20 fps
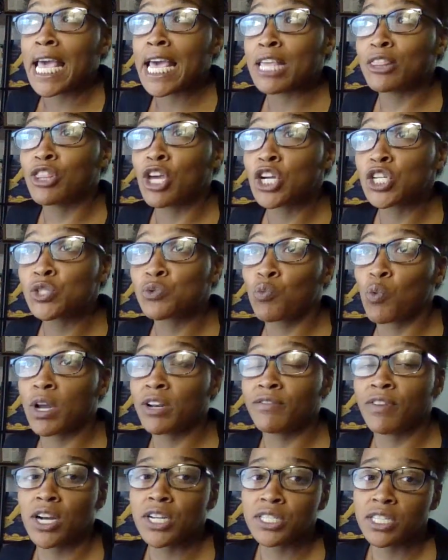There's
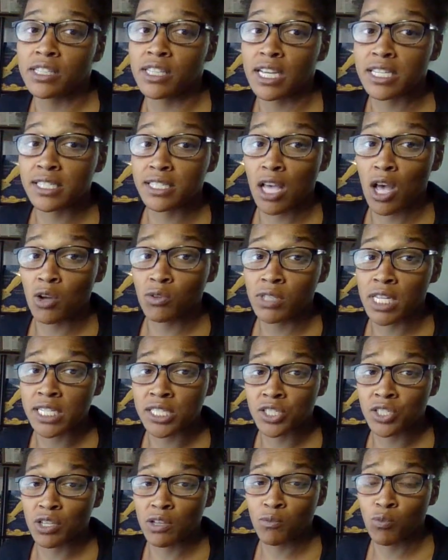one verse in that song
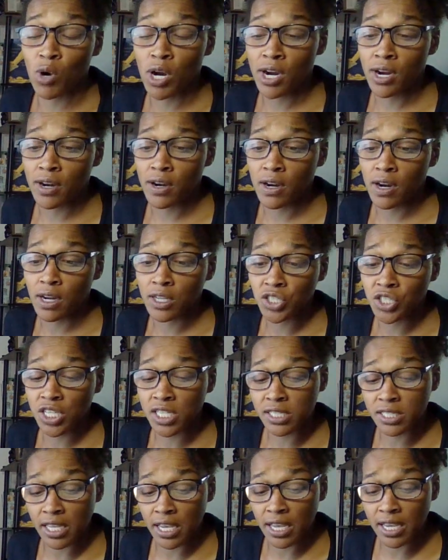that's where
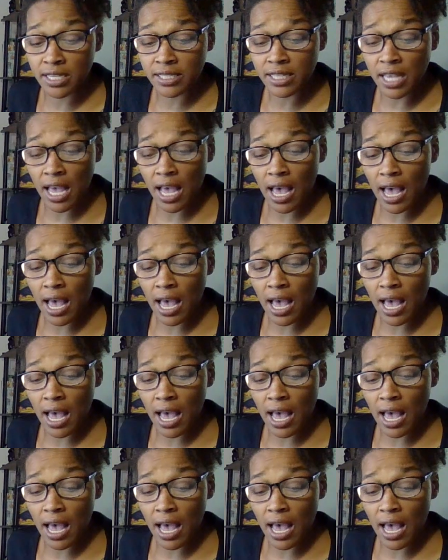she says